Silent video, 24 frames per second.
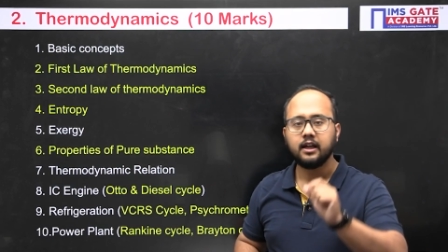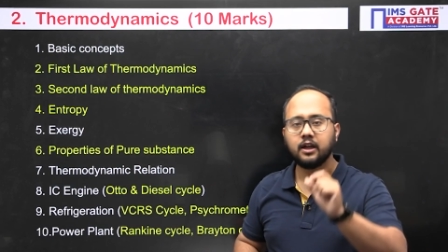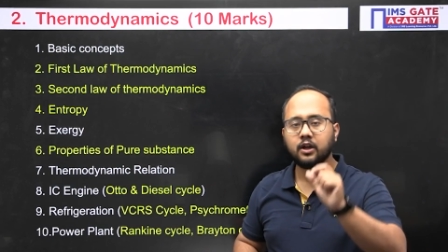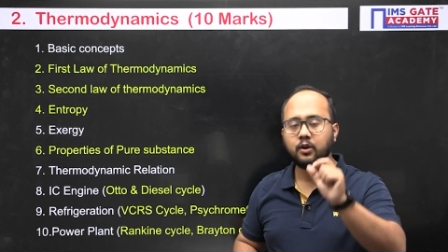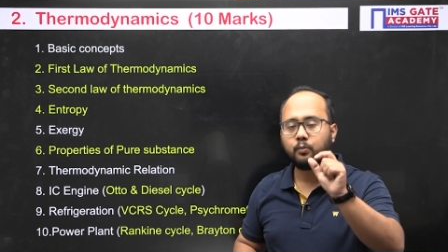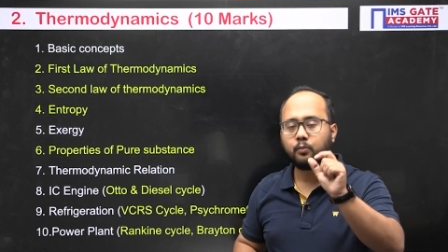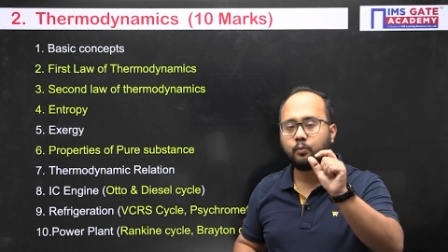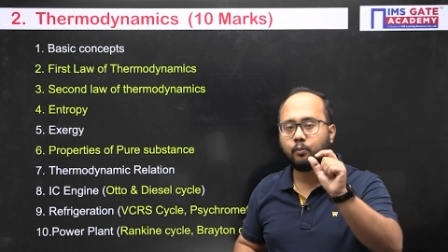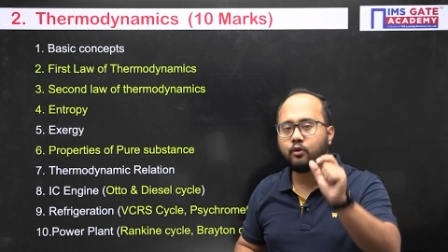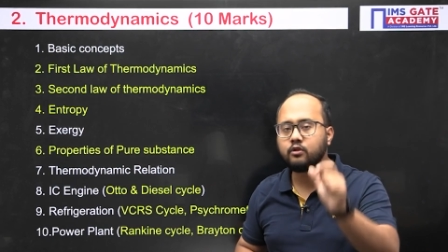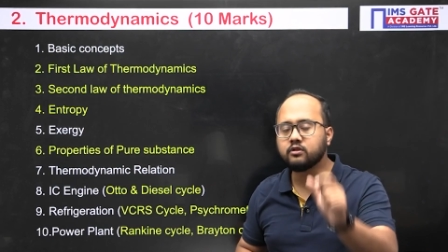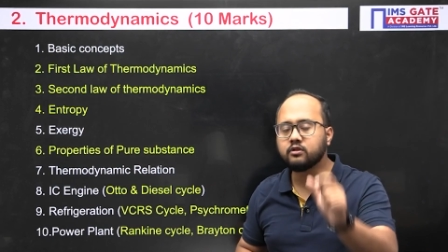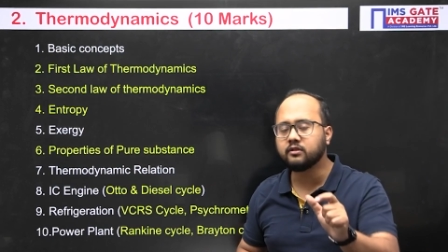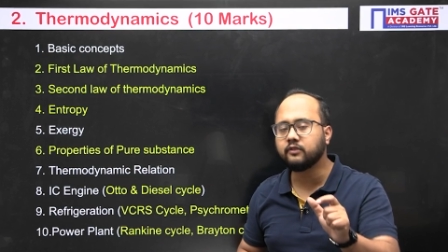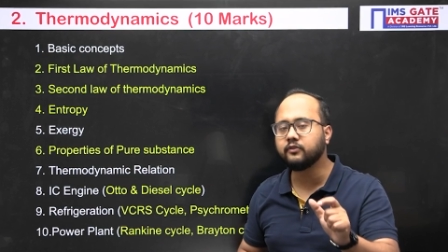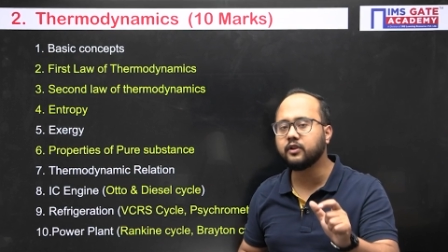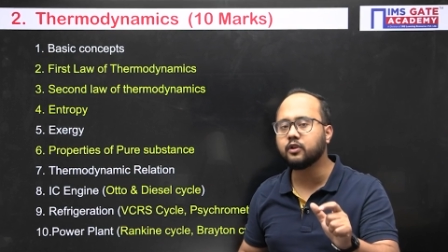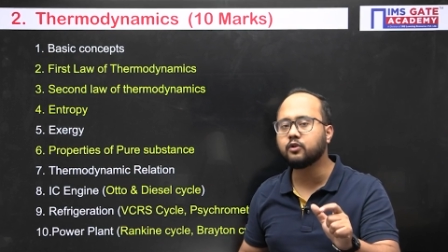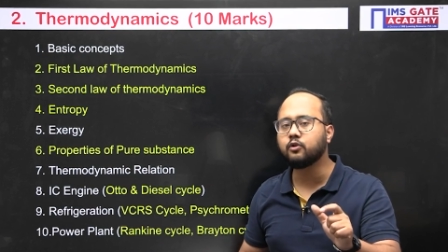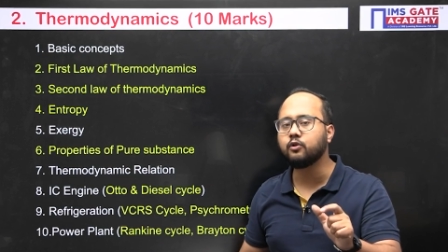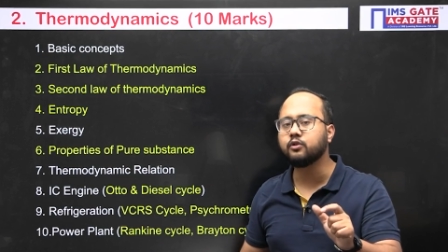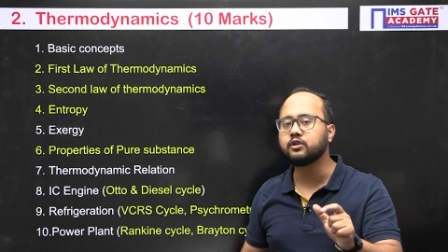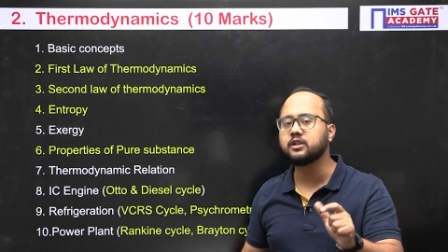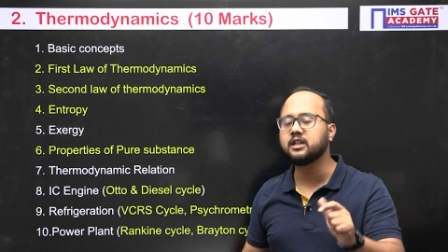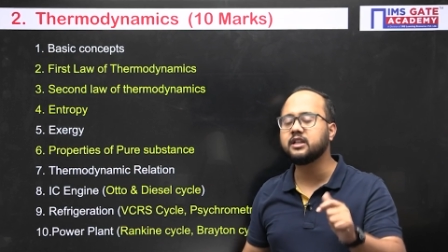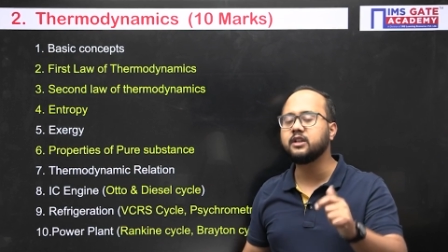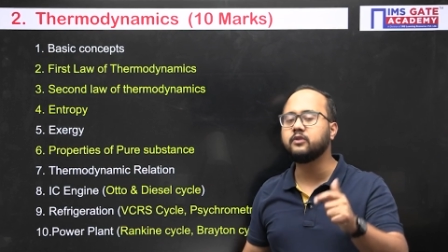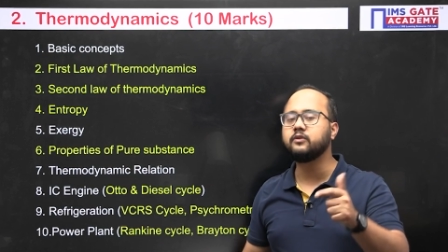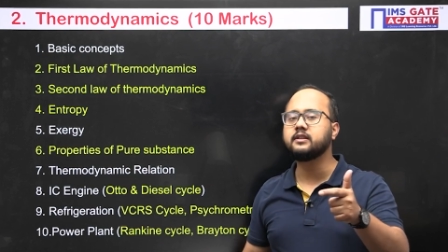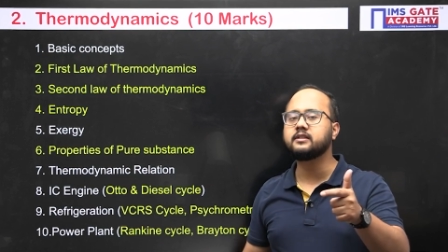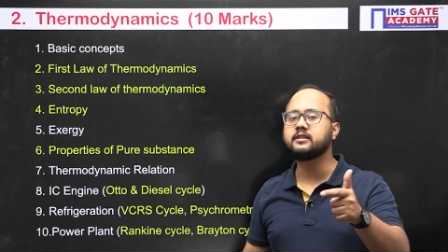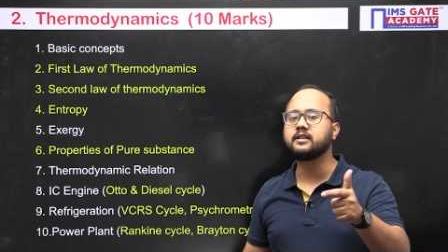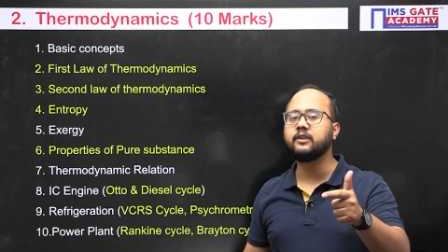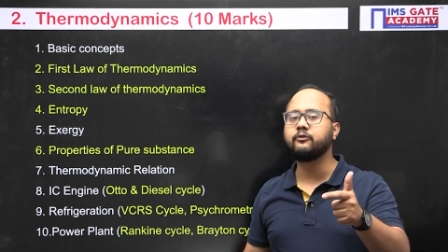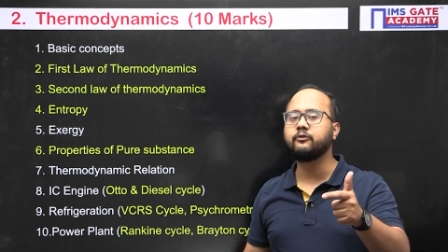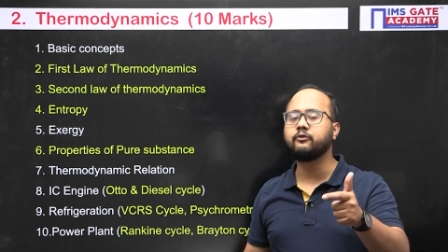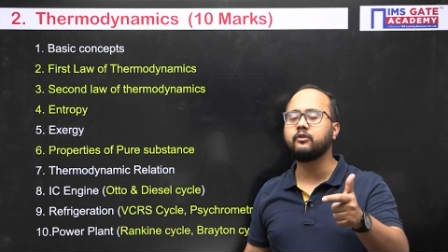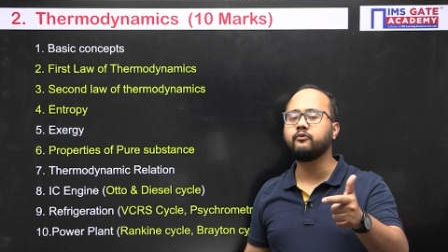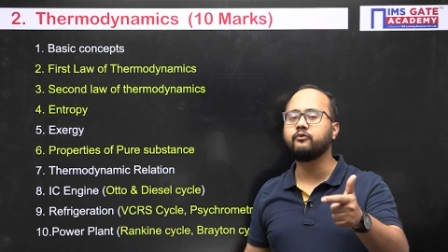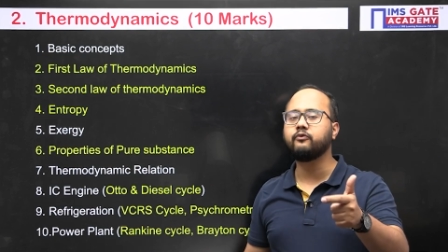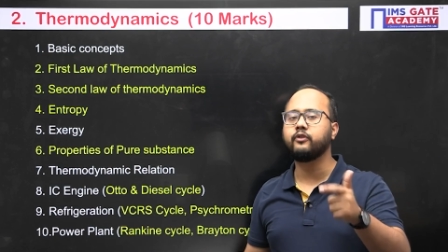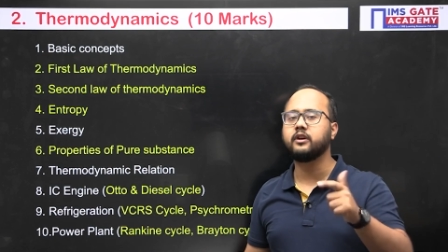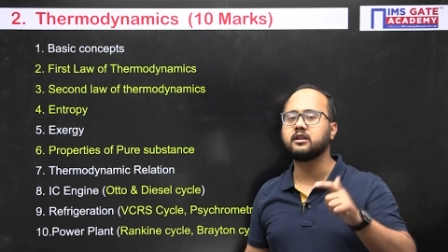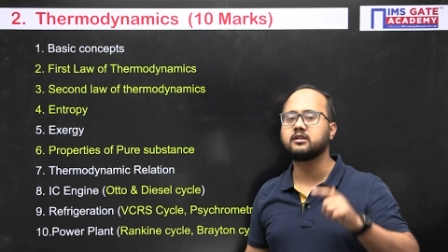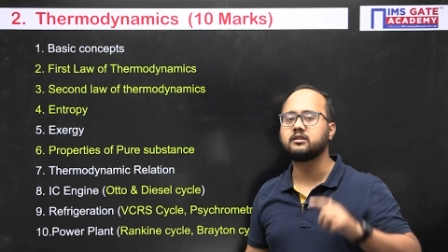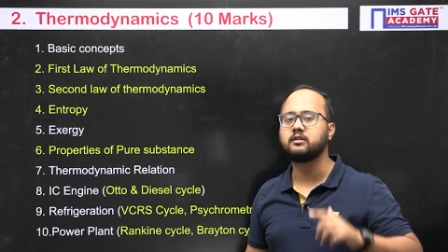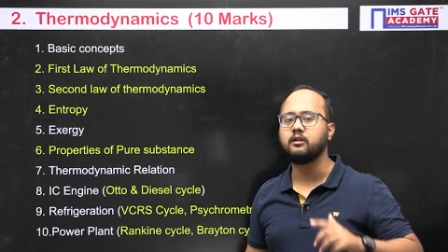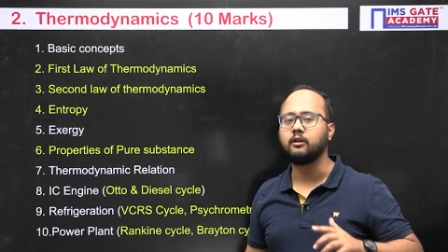Most of the question you will see from
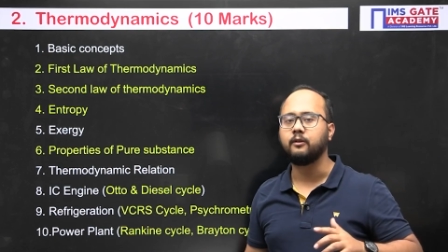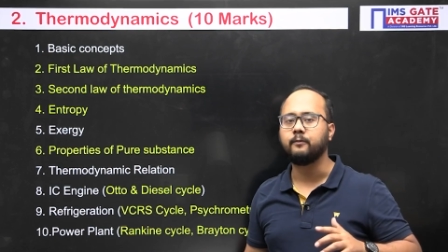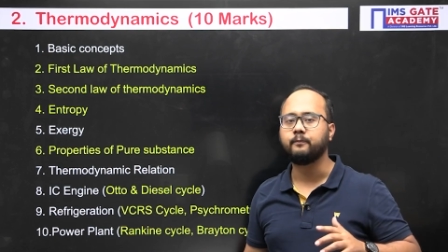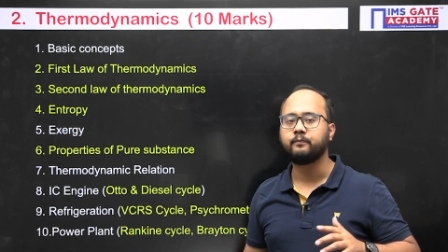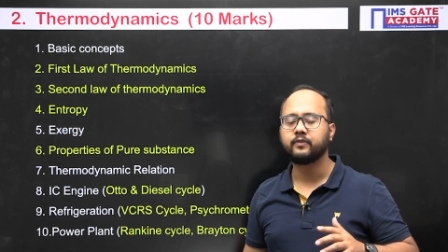first law,